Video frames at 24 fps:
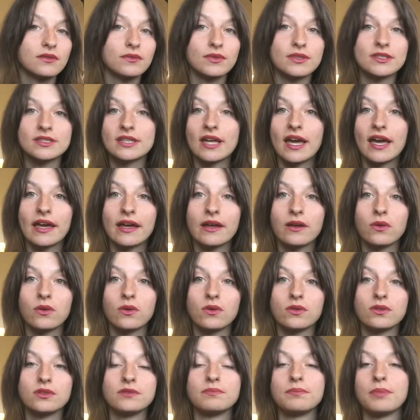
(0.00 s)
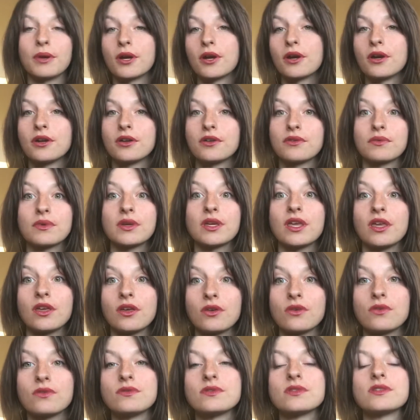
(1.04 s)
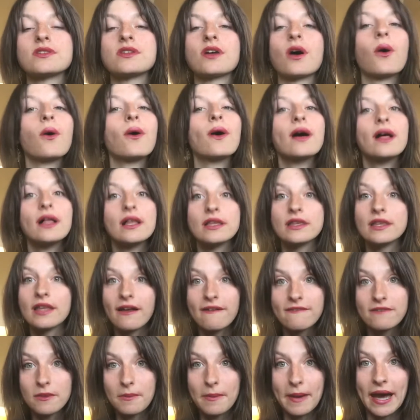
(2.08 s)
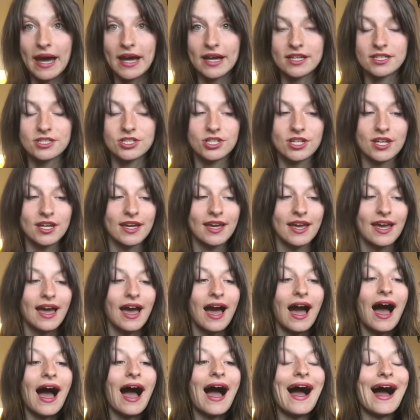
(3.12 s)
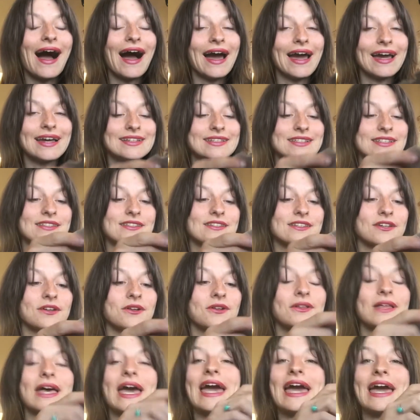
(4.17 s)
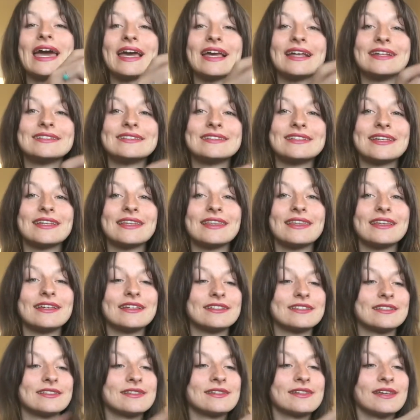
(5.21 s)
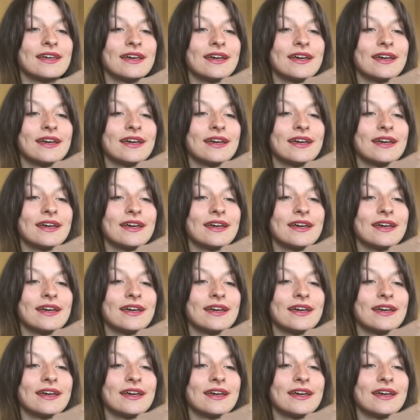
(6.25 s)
recycled, burned, reused. So love the packaging. I still hate this